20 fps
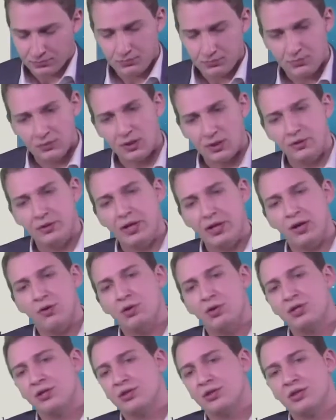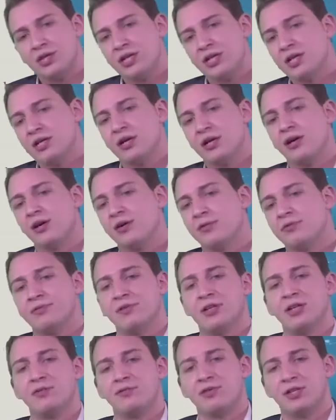Now, when you think of
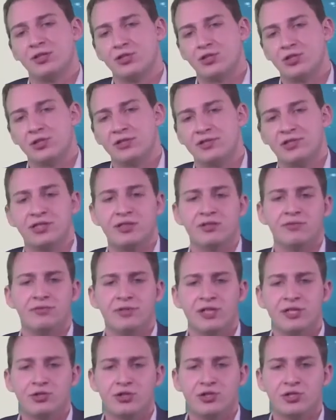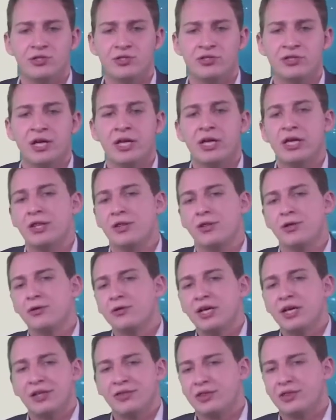innovations and inventions, they're not
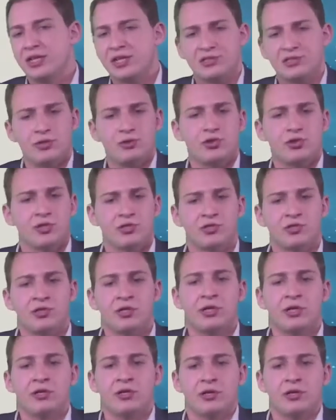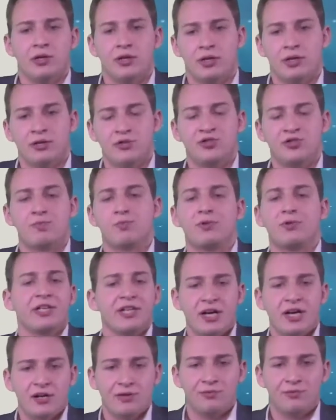things that just spring out of
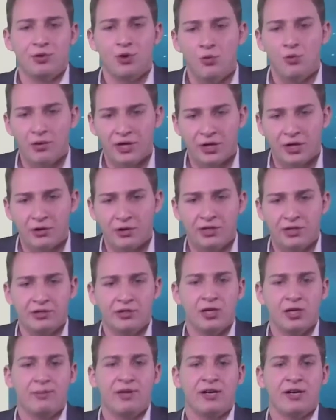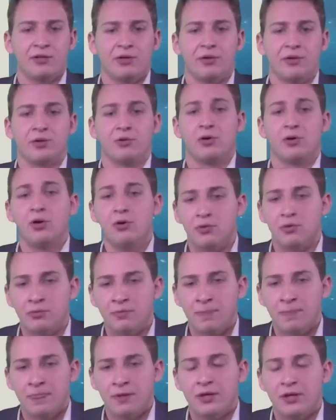nowhere and come out on their own.
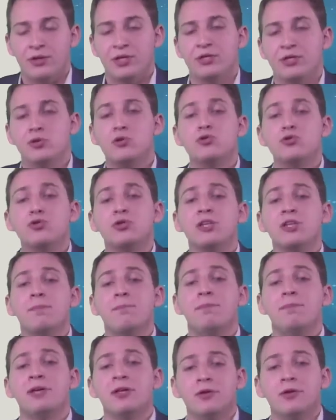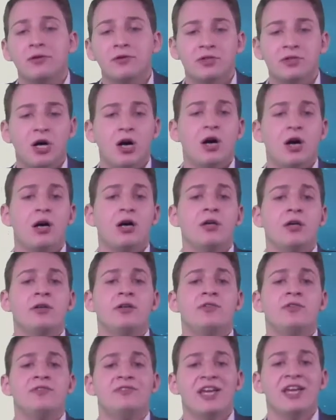They usually build on
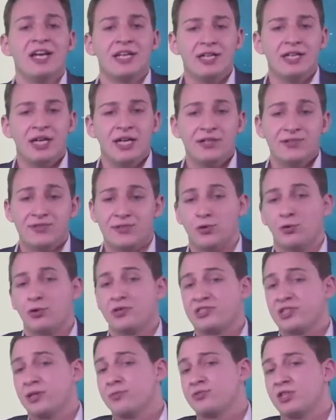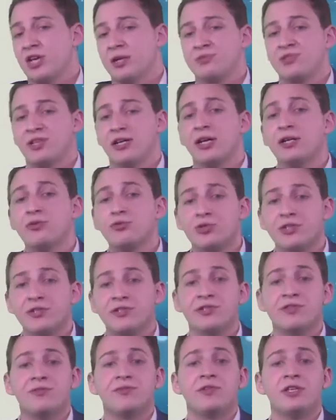decades or sometimes hundreds of
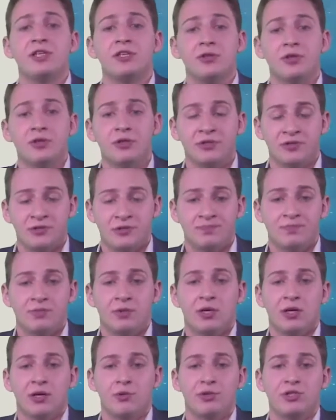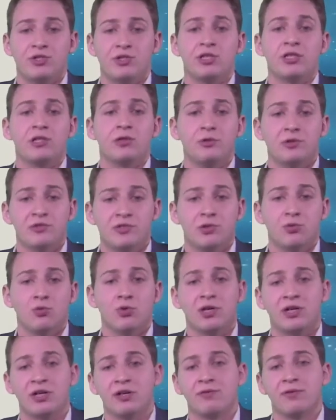years, which includes the work of
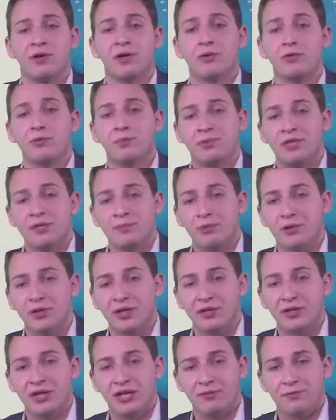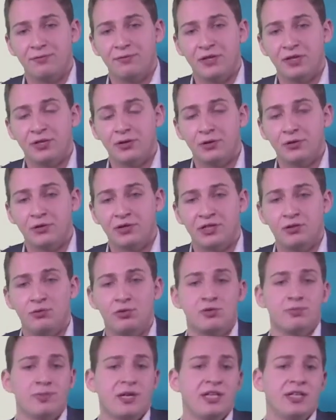other people in that field, and which might
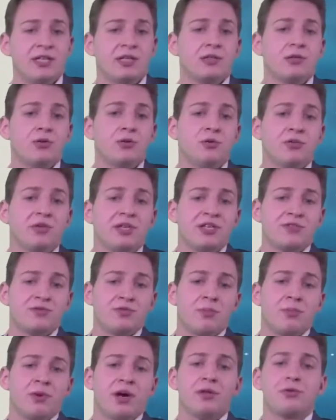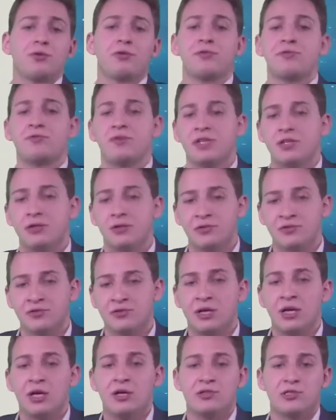include things from other fields.
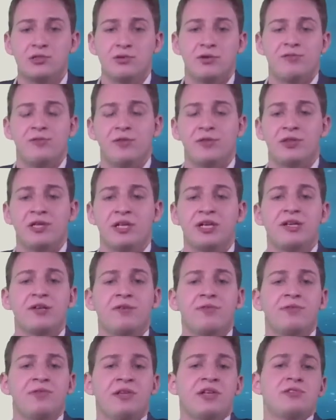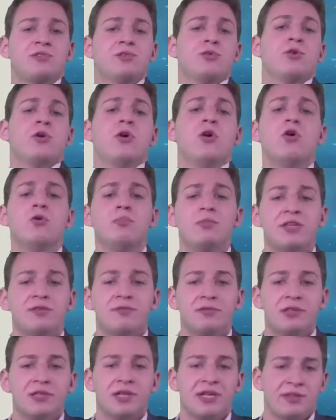So if you think of things in your home, even like
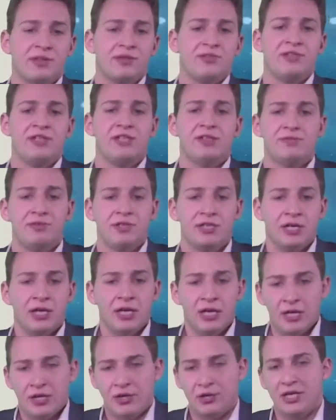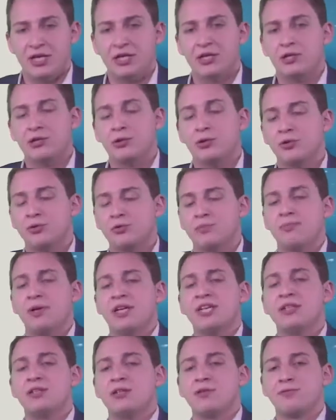the TV, they include many
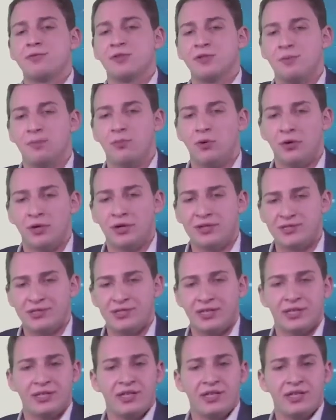different parts that came